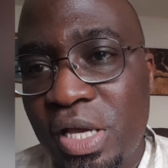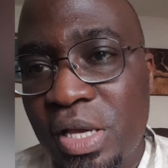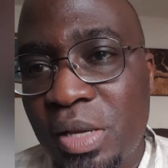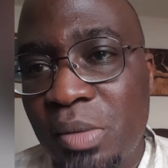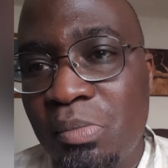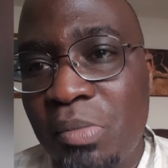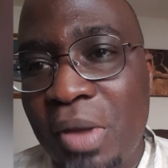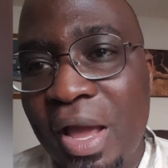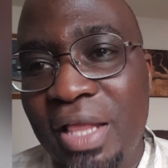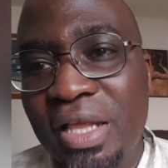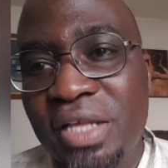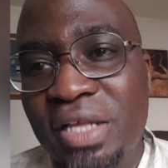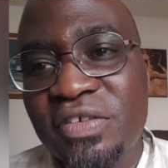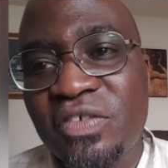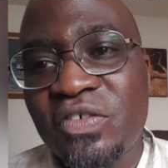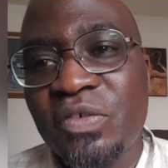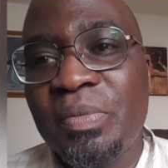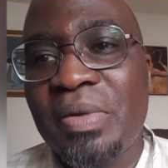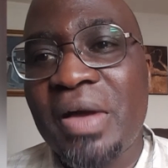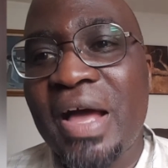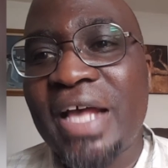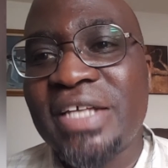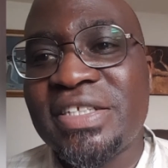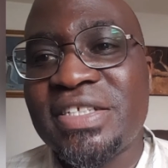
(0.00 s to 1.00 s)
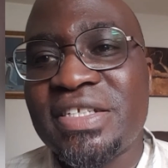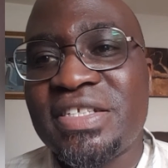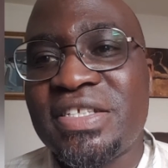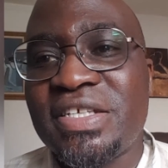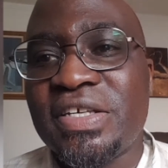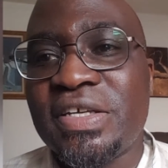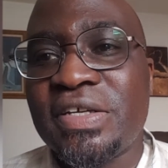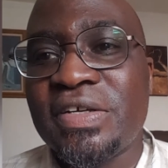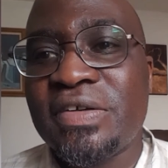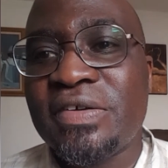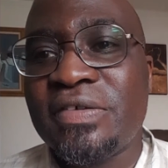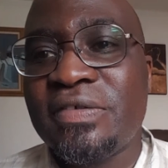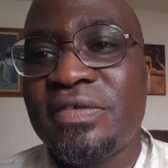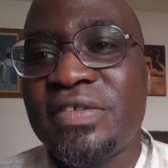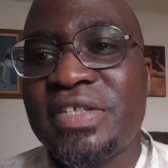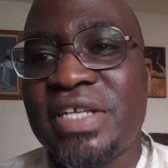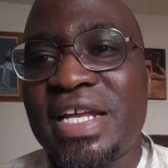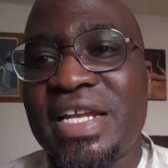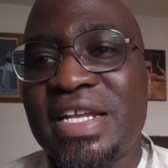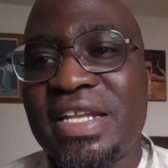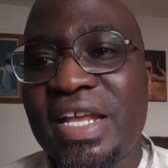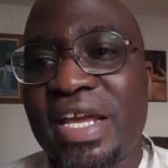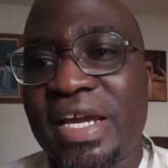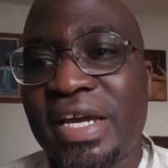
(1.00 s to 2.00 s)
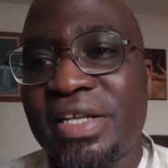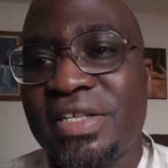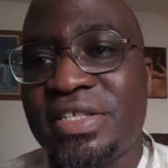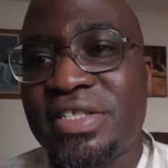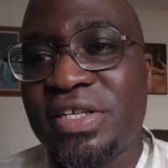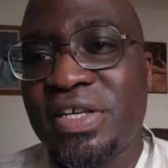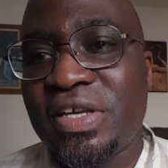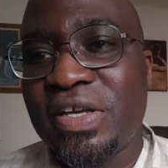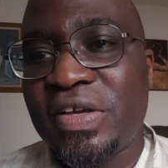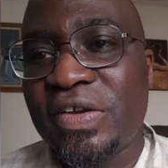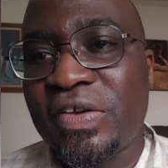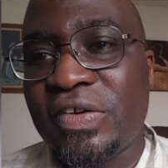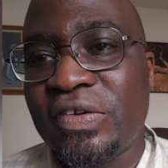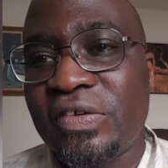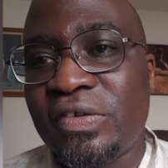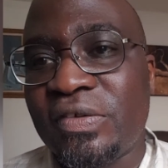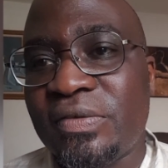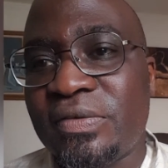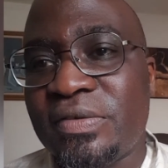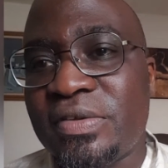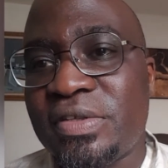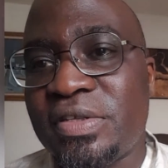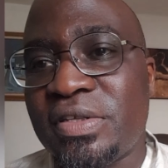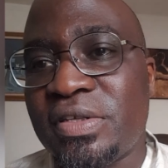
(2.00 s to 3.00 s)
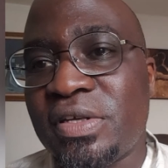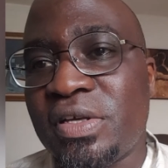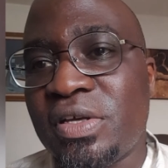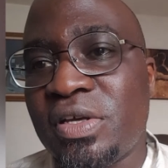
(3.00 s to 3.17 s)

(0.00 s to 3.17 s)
balance of positives and negatives.